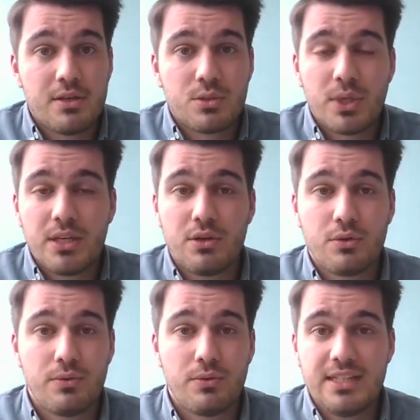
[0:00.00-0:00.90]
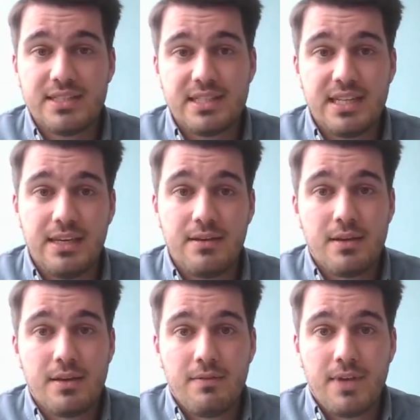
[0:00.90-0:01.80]
So we don't really see
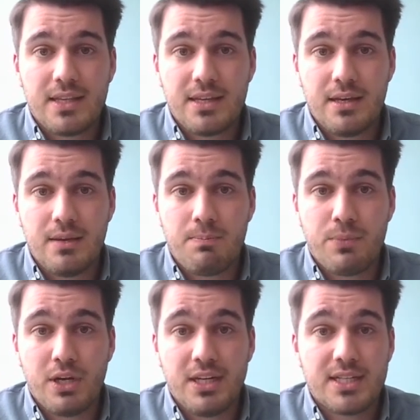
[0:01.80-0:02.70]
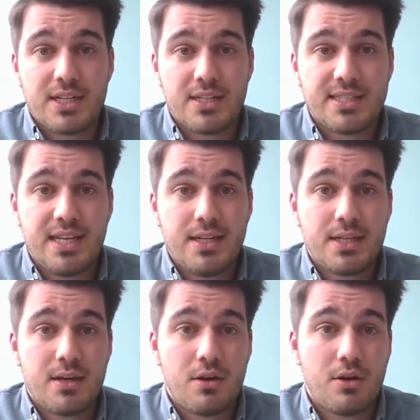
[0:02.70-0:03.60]
that the political
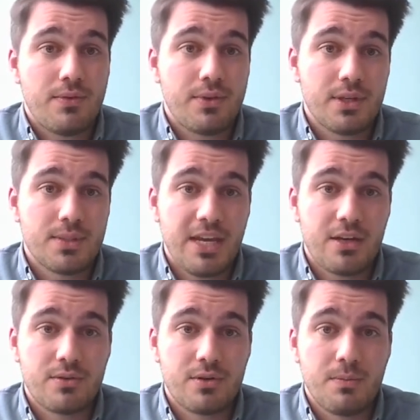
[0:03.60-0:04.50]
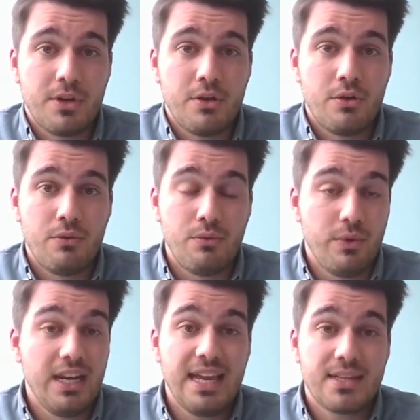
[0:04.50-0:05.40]
center of the spectrum
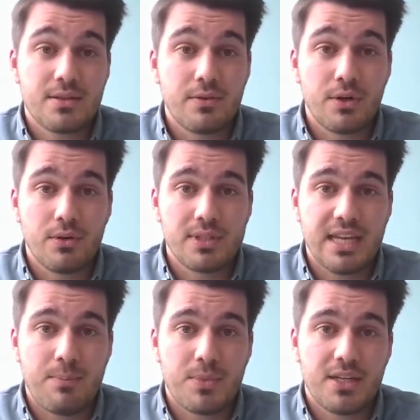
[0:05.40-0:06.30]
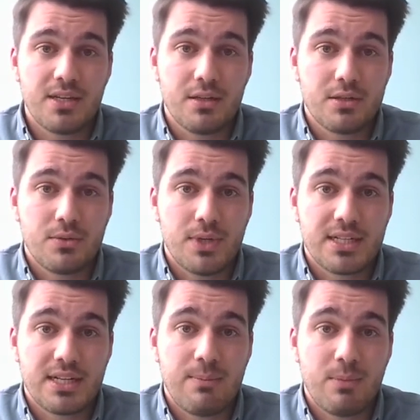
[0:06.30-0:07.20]
really has grown skeptical towards
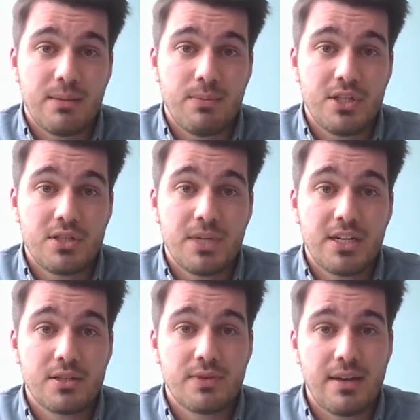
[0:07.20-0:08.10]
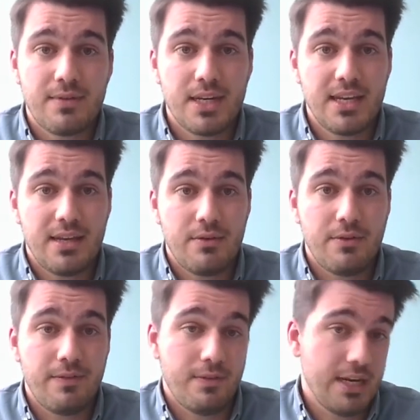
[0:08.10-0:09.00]
climate ambition, but it's rather the
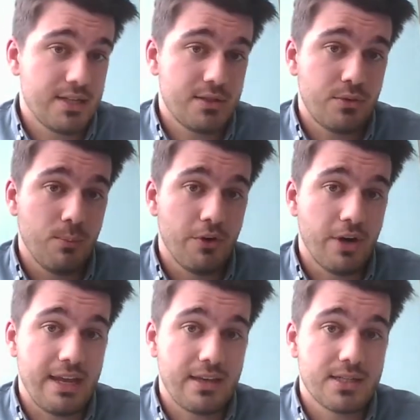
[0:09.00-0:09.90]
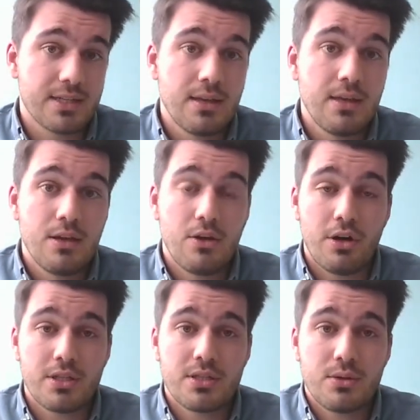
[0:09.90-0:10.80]
extreme right.
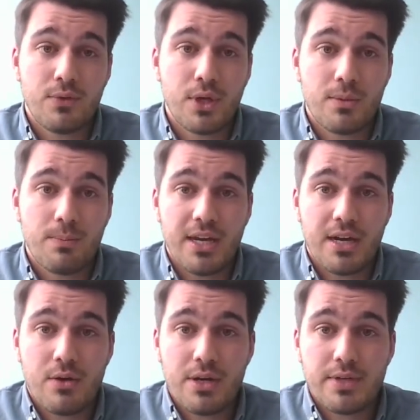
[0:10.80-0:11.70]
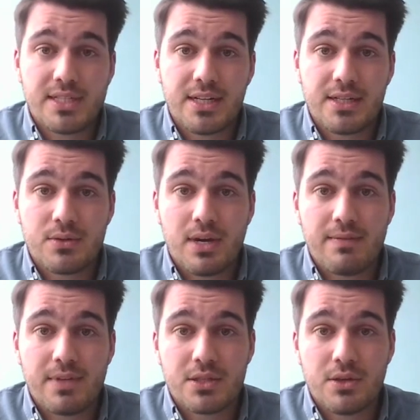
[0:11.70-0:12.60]
Also, if we compare our results to
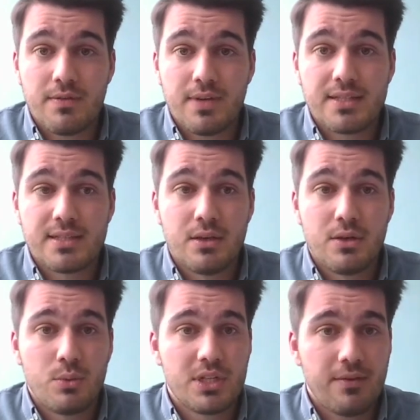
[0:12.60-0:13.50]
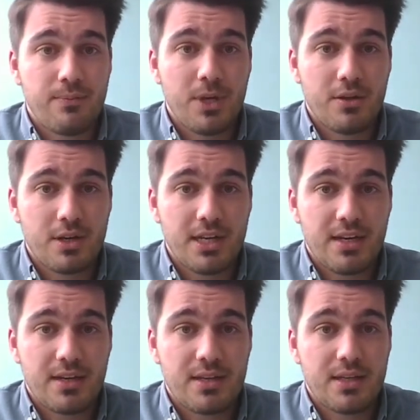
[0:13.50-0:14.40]
other surveys which have been
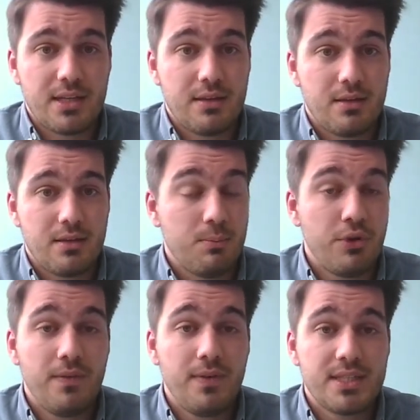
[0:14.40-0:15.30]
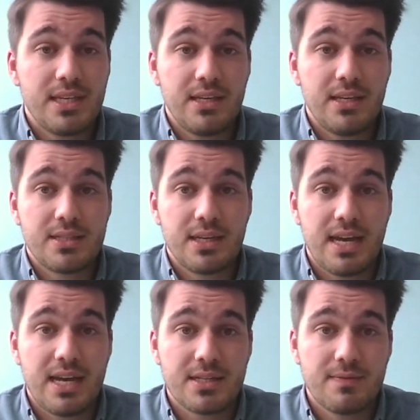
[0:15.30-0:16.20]
conducted in previous years and
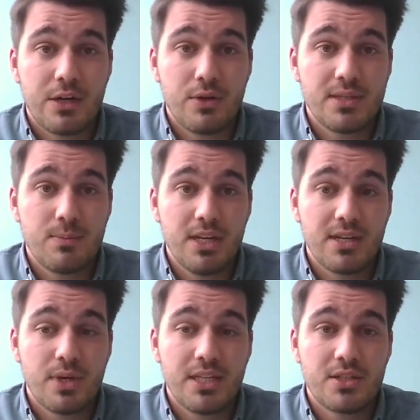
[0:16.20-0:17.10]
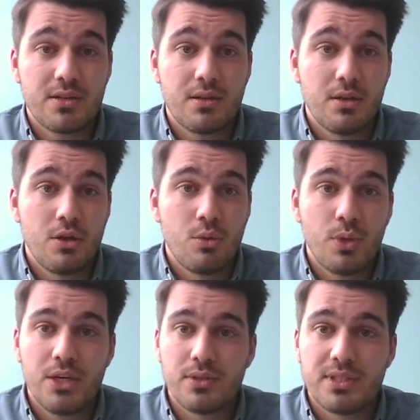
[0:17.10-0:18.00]
ask a very similar question,
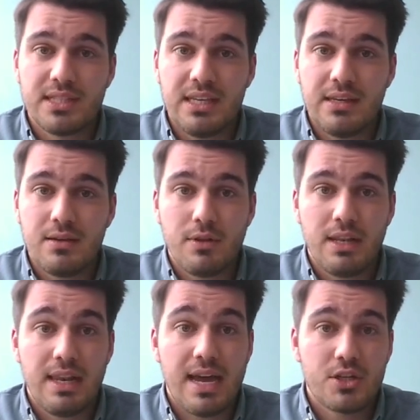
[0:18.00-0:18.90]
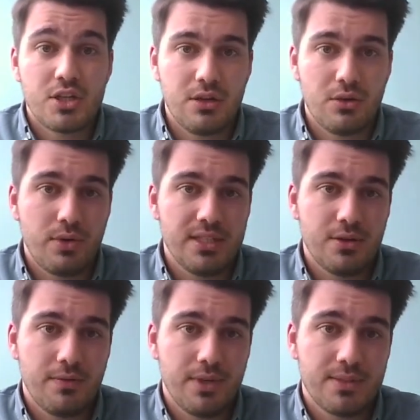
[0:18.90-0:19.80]
we don't see a large increase
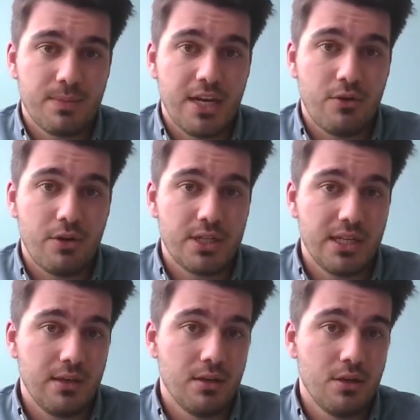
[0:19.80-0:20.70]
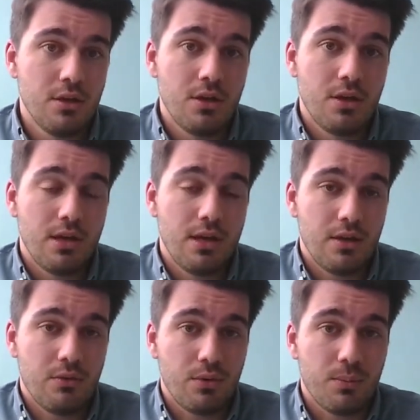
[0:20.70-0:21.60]
of this minority
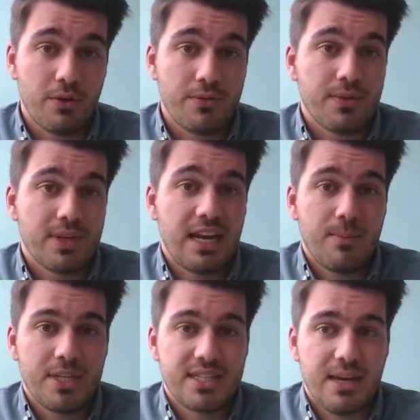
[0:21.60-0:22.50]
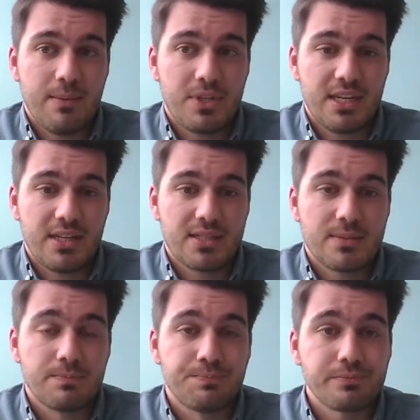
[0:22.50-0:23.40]
group of climate skeptics.